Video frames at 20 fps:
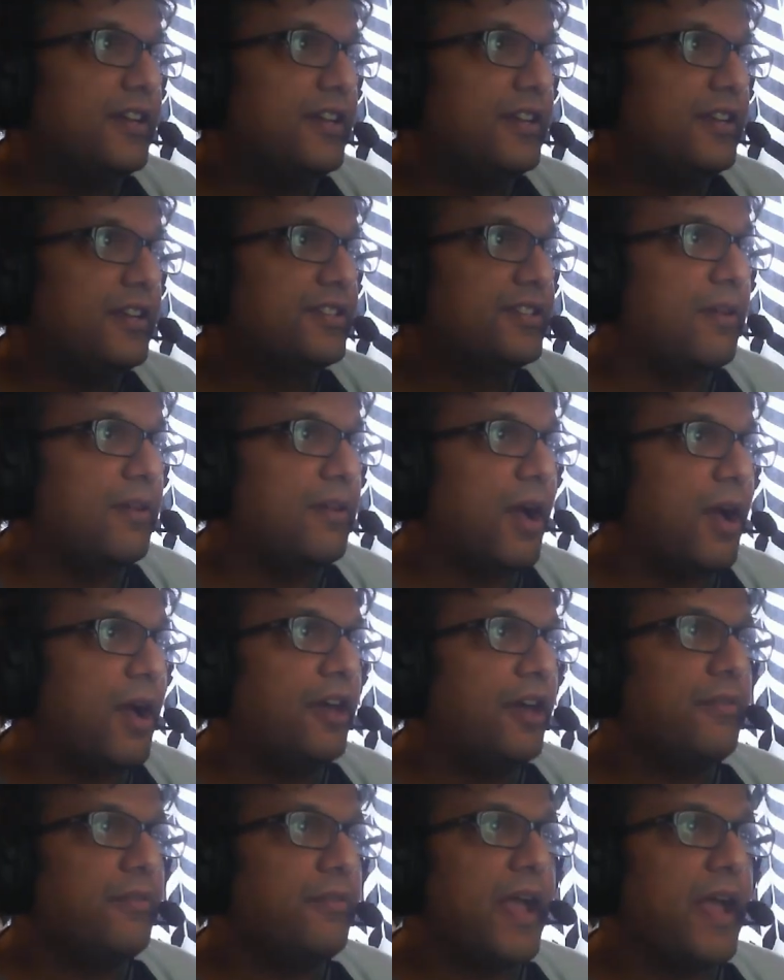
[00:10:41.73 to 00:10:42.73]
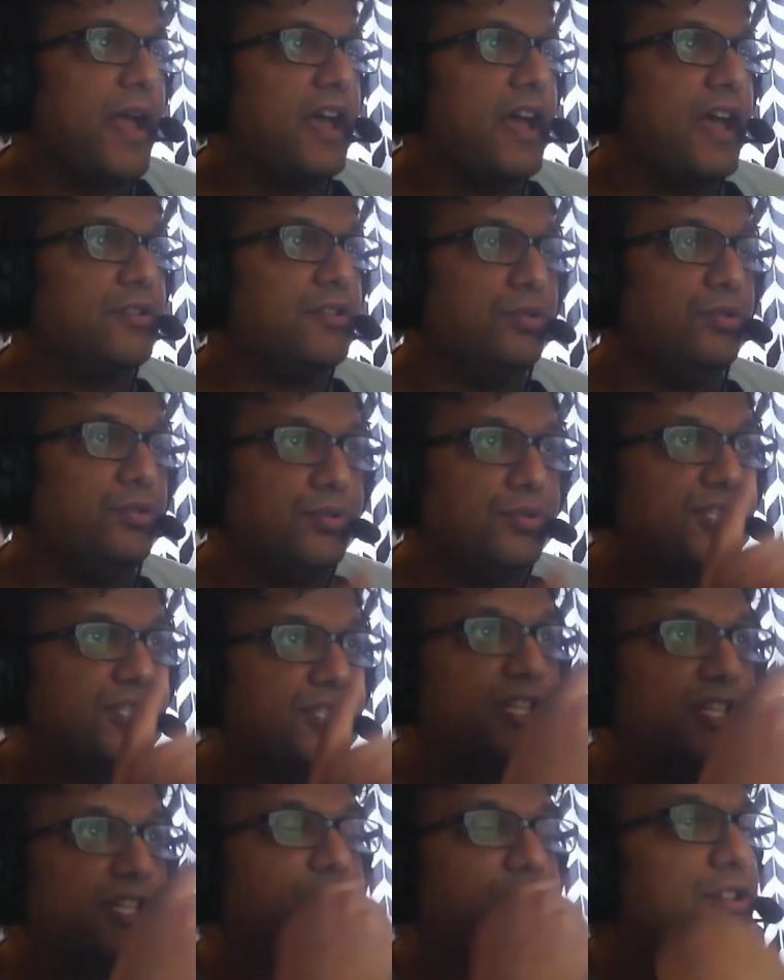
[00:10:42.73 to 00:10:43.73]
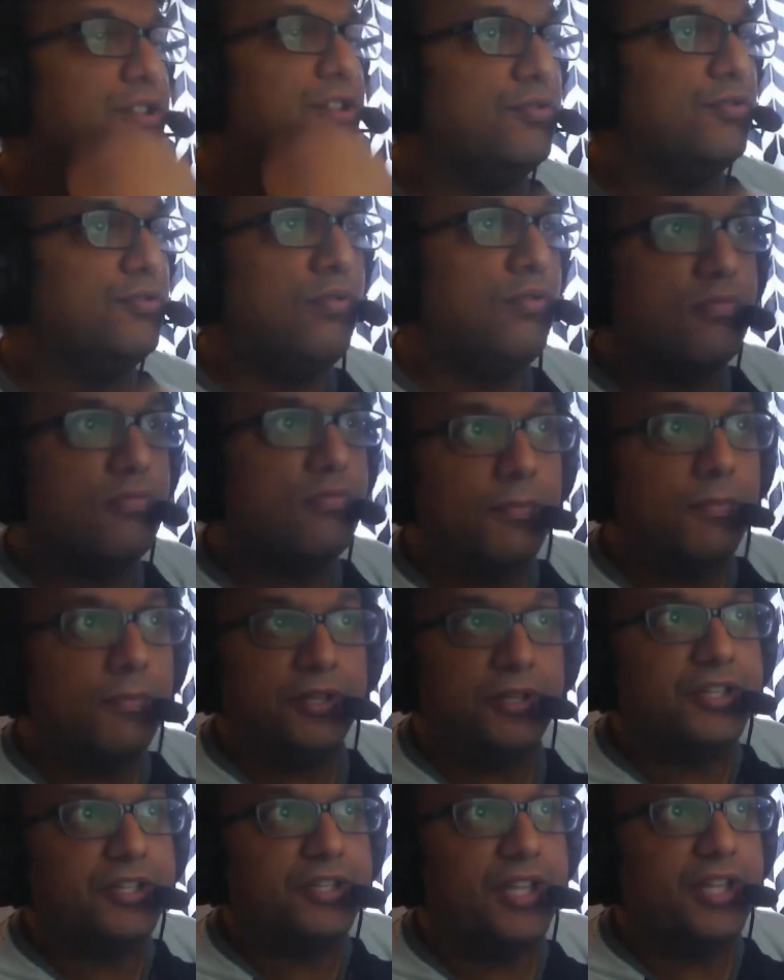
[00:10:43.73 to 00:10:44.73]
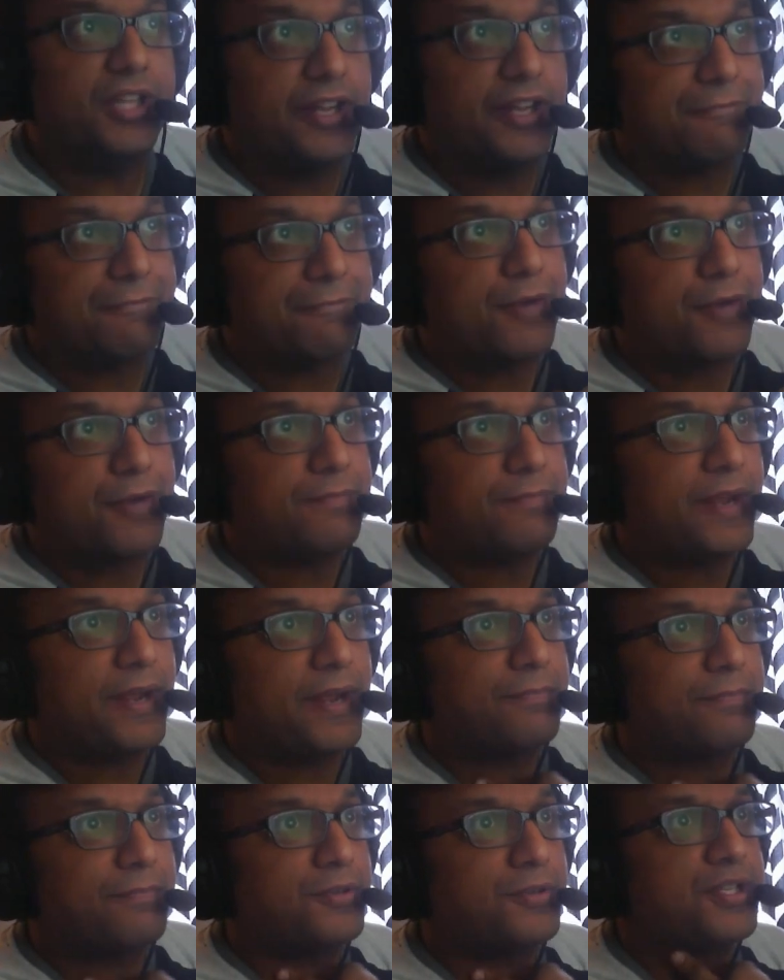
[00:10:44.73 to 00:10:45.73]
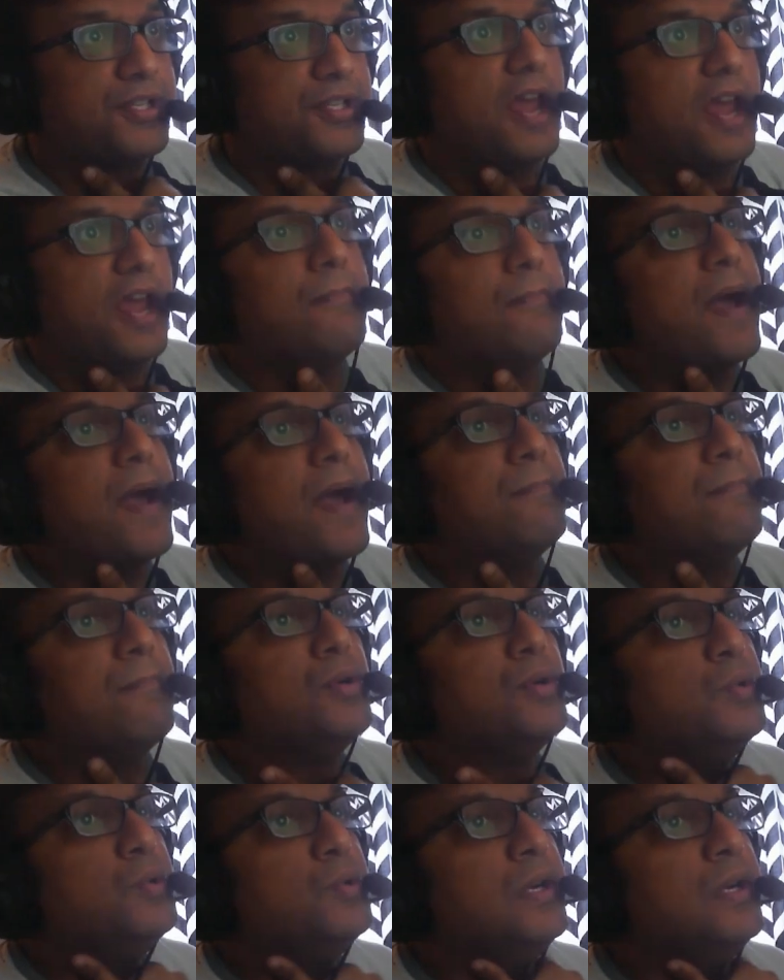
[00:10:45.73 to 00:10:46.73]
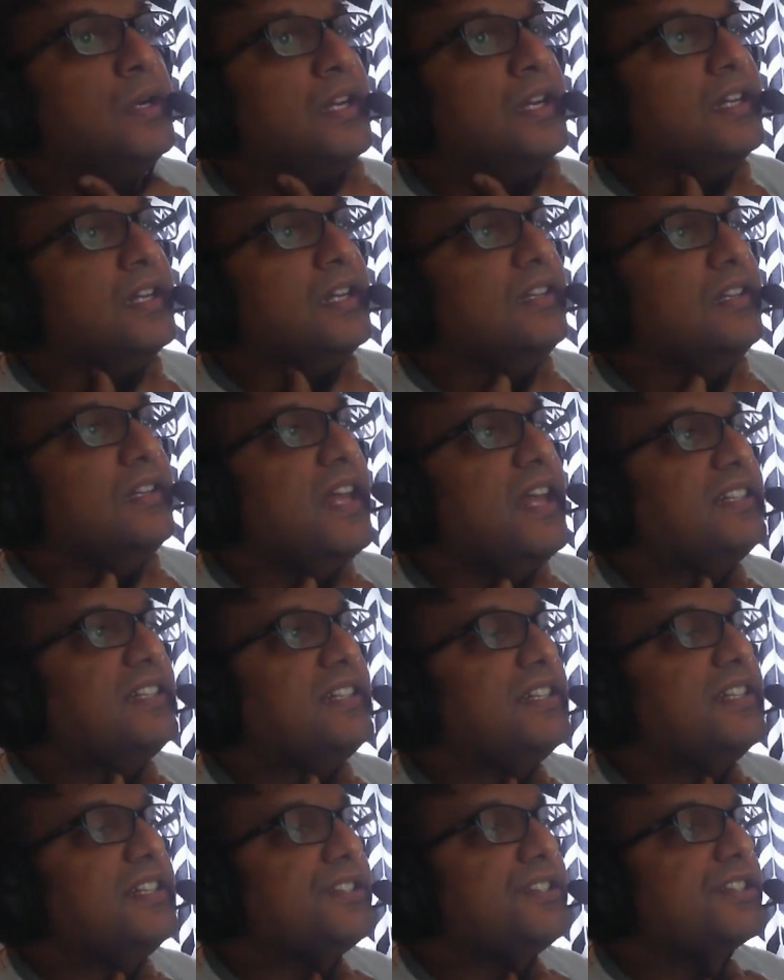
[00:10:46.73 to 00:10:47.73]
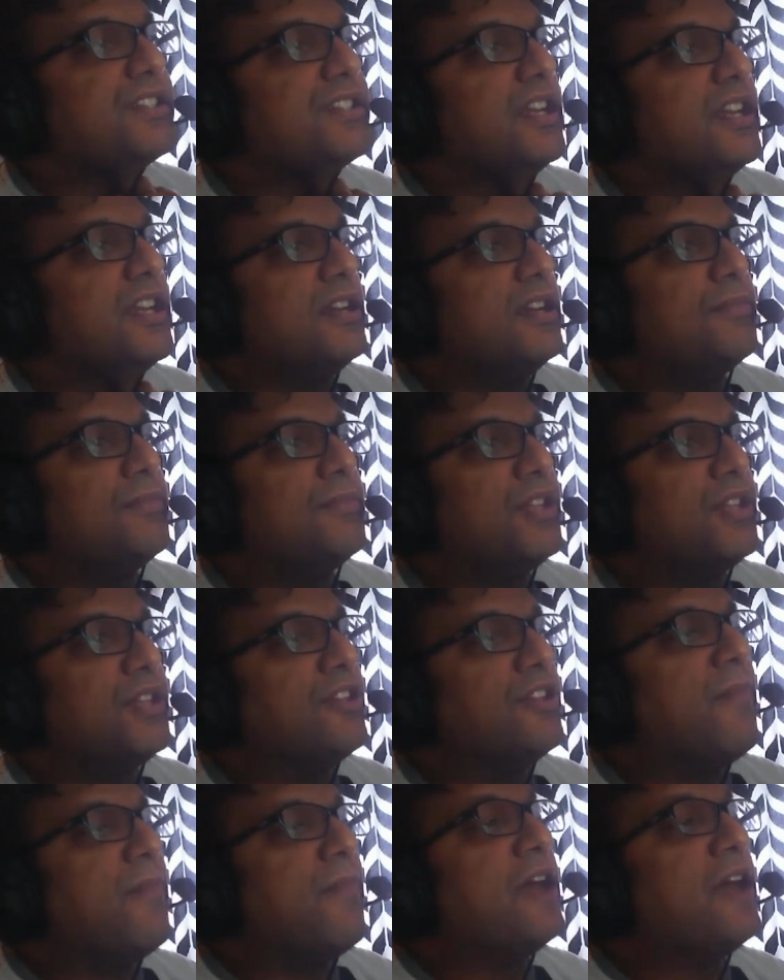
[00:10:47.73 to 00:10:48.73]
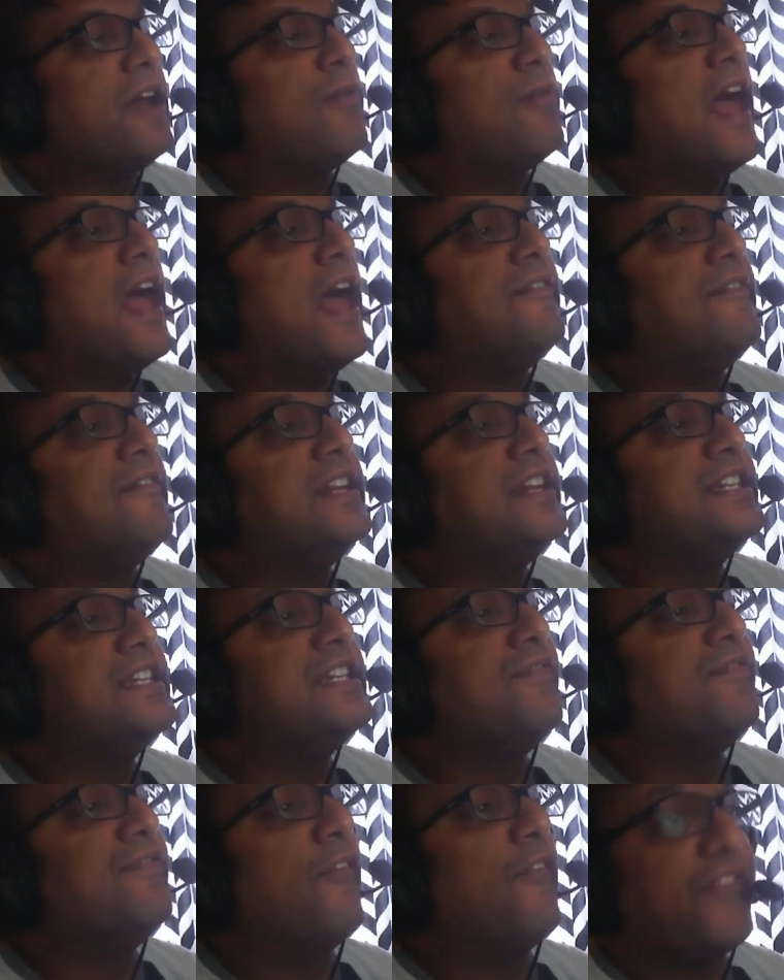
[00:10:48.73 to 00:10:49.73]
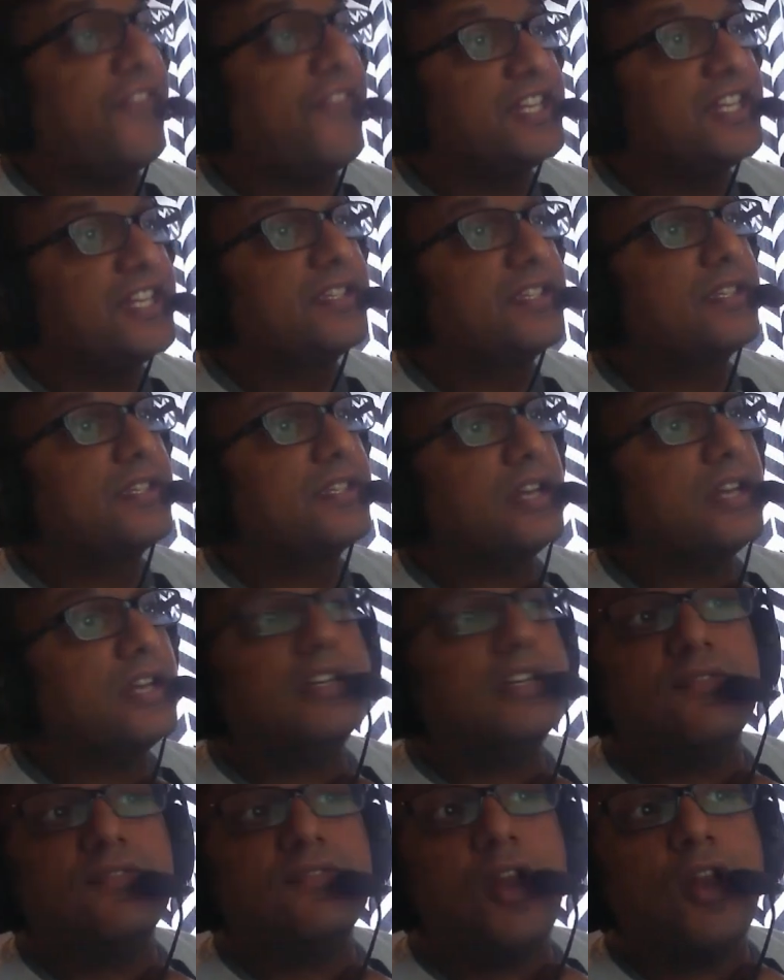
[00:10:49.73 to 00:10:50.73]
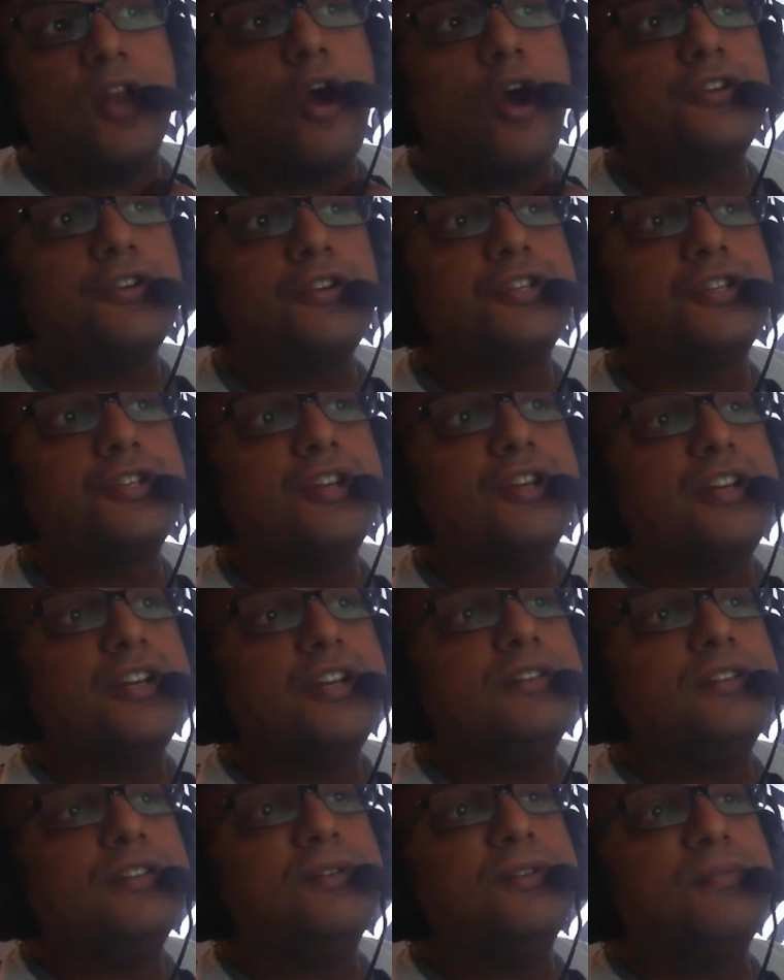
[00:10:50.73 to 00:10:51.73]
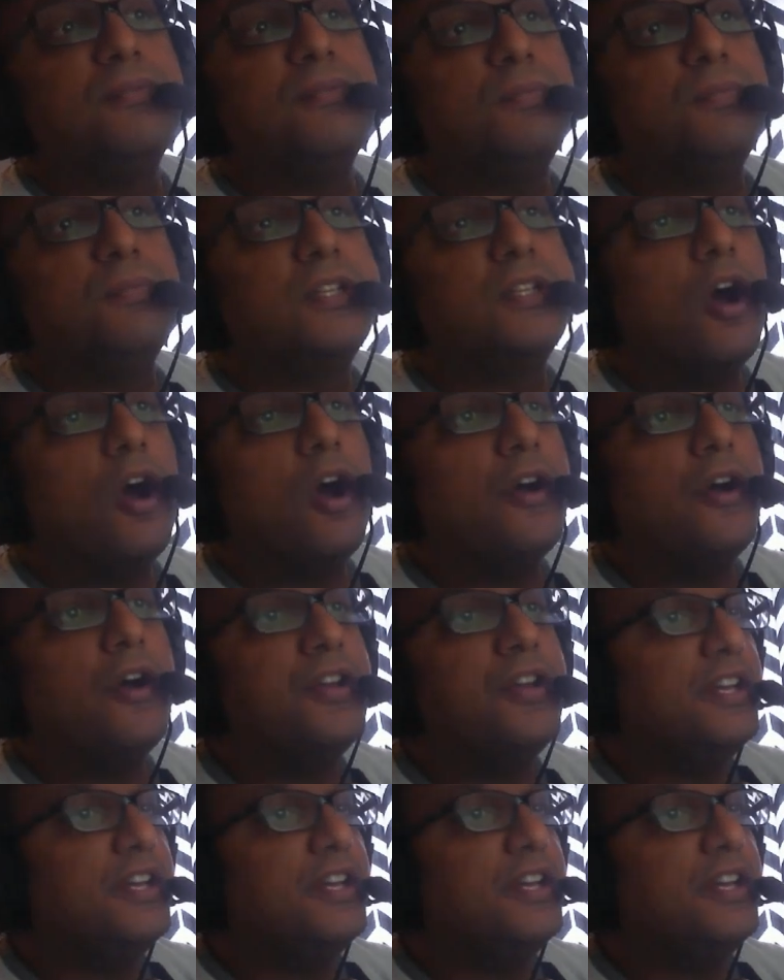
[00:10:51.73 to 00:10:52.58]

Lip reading: Some other man who, seeing you, will build a thing of bright papers and bamboo like this, but the other man will have an evil face and an evil heart, and the beauty will be gone.